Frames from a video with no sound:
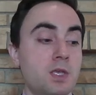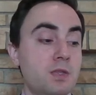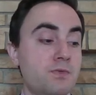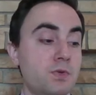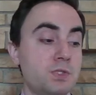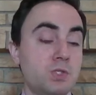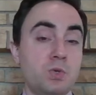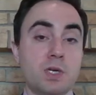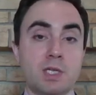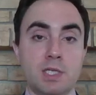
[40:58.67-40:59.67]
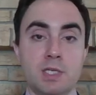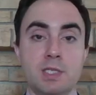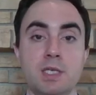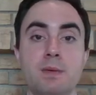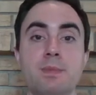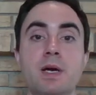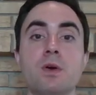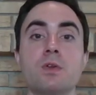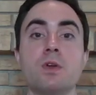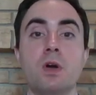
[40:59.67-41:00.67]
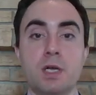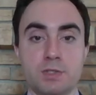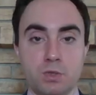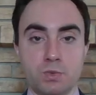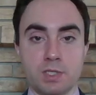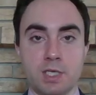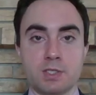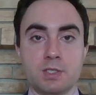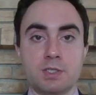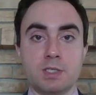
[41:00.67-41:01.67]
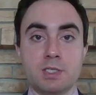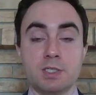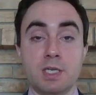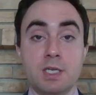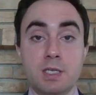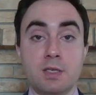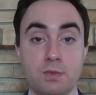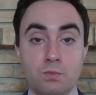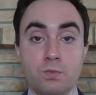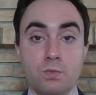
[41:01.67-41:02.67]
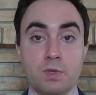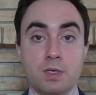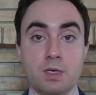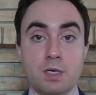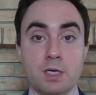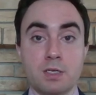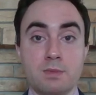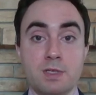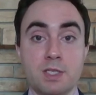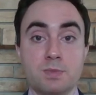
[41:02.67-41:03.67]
The first 2 are clearly about causal relations, and I said any argument that's